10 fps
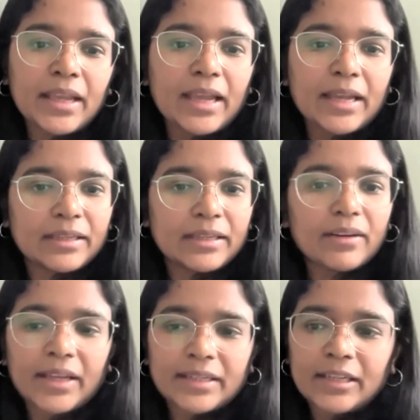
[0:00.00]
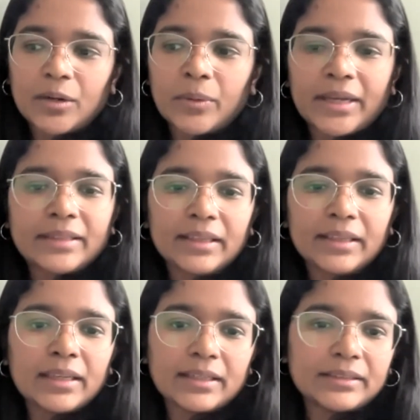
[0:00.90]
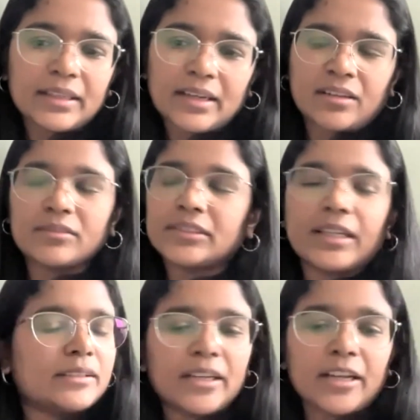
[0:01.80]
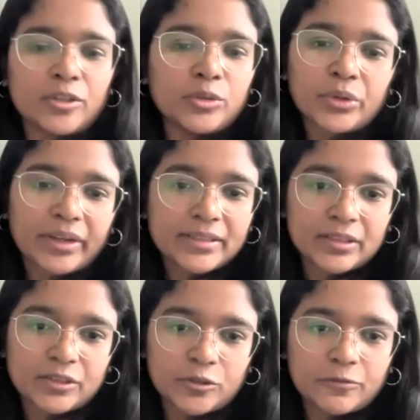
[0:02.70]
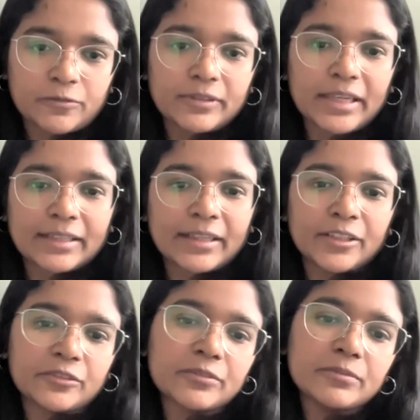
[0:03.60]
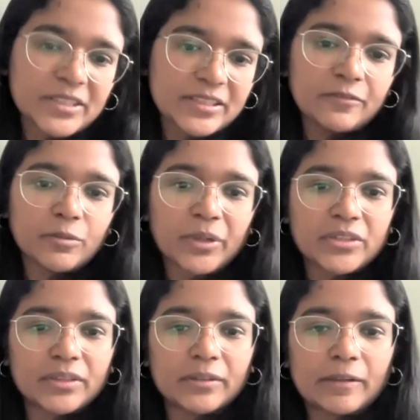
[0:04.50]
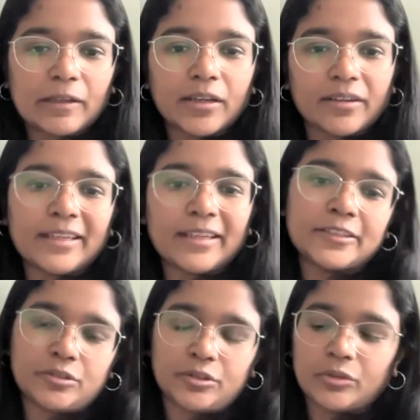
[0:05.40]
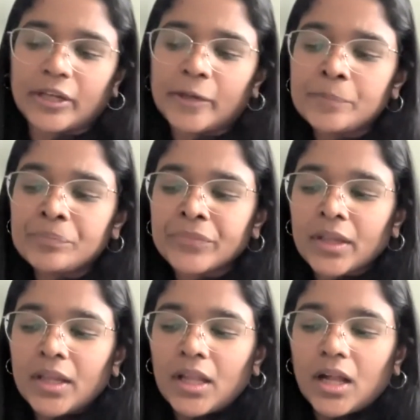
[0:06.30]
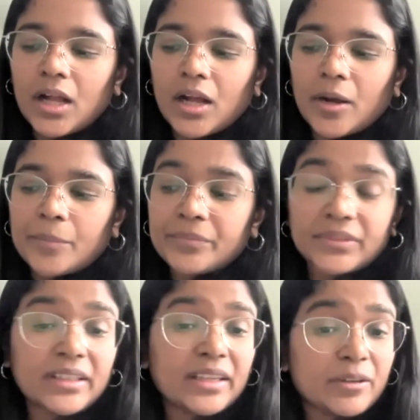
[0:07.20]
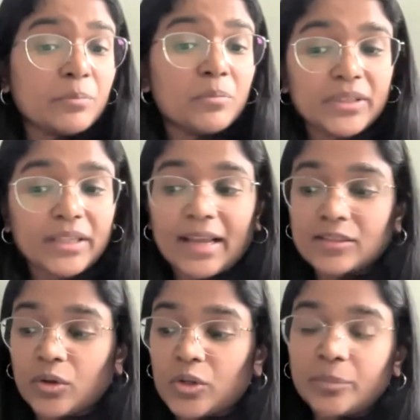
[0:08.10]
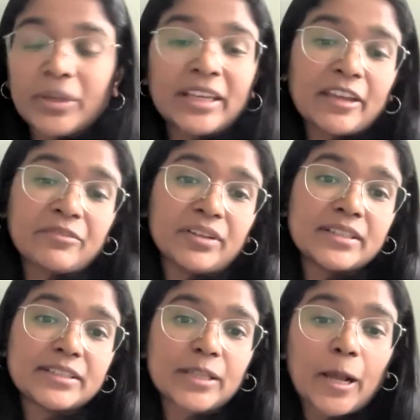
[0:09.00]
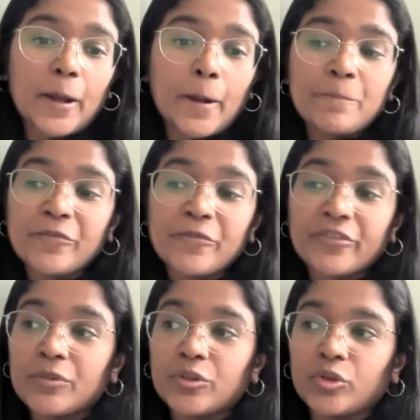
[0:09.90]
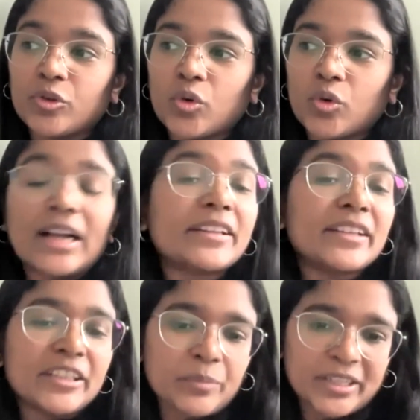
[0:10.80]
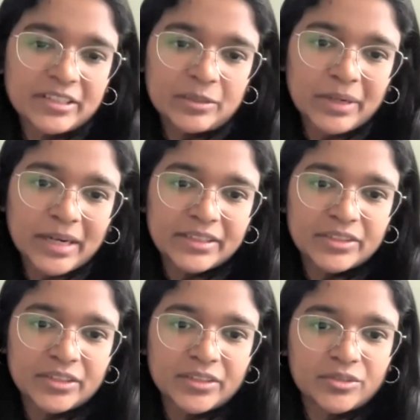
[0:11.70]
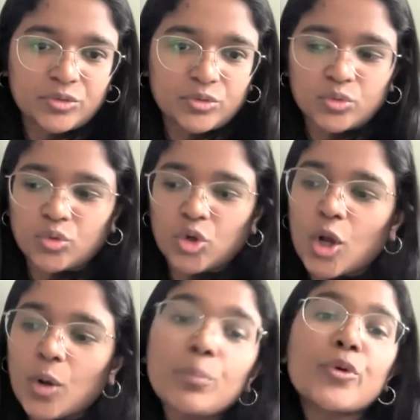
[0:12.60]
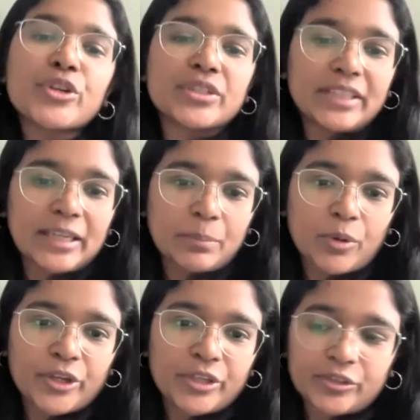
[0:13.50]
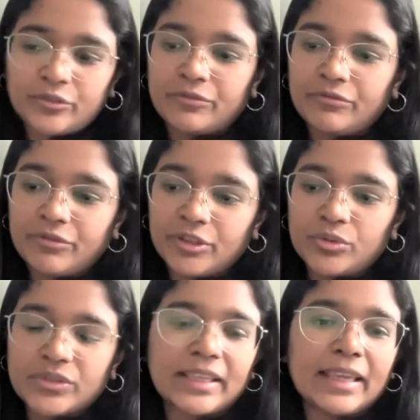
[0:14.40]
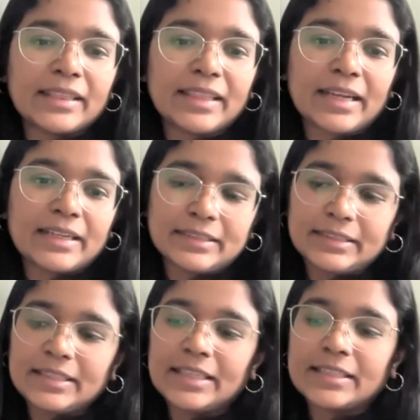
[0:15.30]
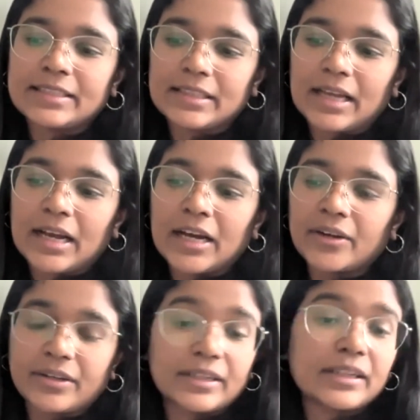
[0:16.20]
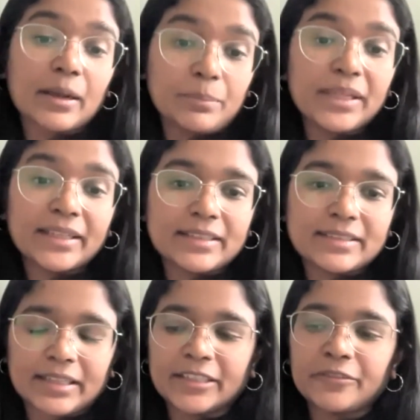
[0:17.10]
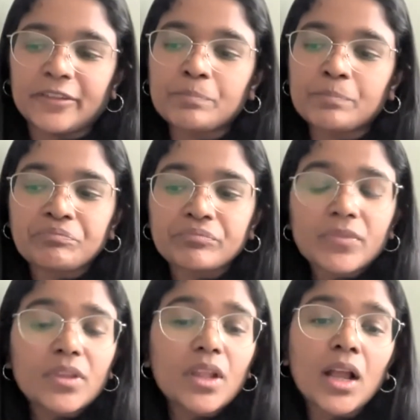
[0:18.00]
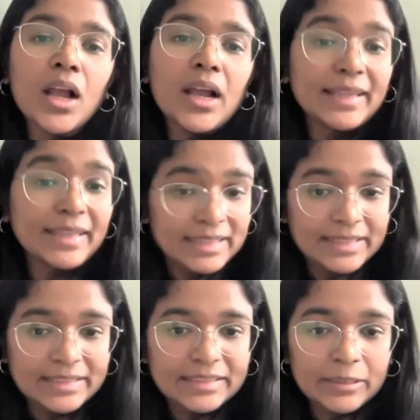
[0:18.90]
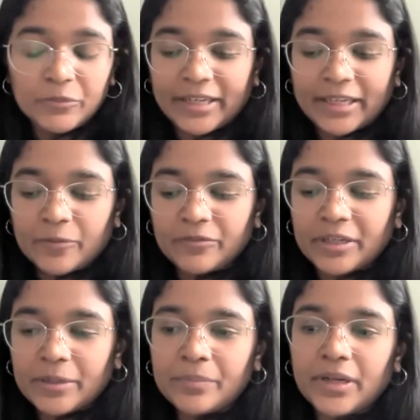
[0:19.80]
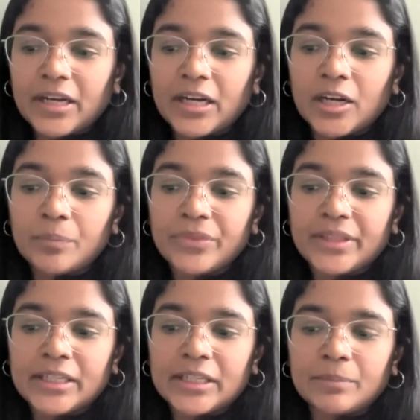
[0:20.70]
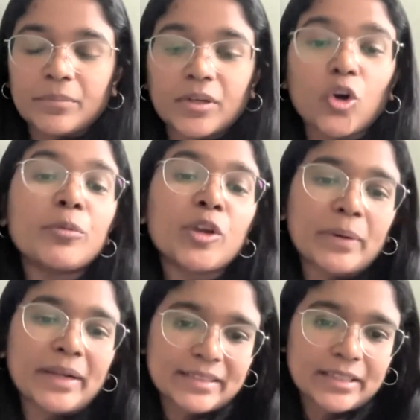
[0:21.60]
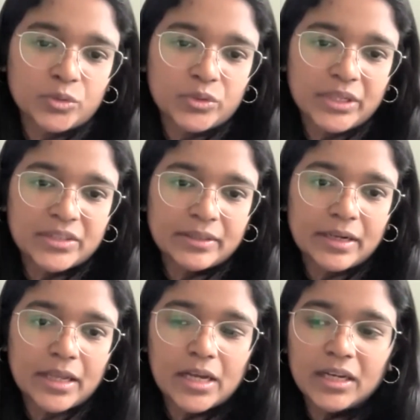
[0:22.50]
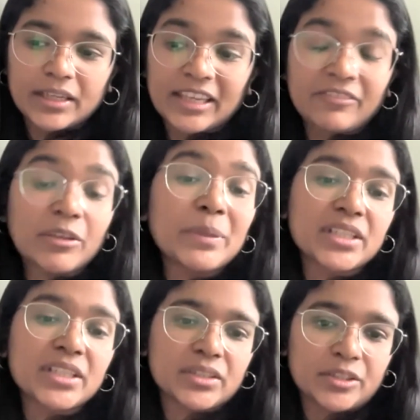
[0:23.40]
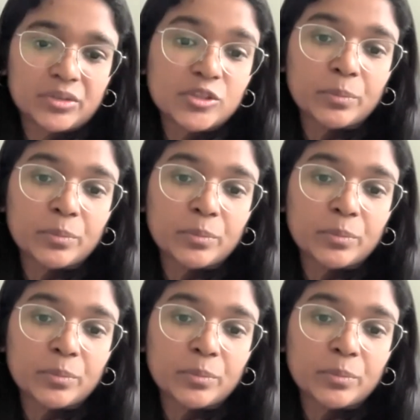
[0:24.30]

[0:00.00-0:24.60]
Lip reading: And right now, I think there are no traces of that kind of misinformation related to yoga. There has also been efforts from alternative medicine practitioners to push their point of view, saying that these are completely scientific. In India, where I come from, the Homeopaths Association gave a petition to the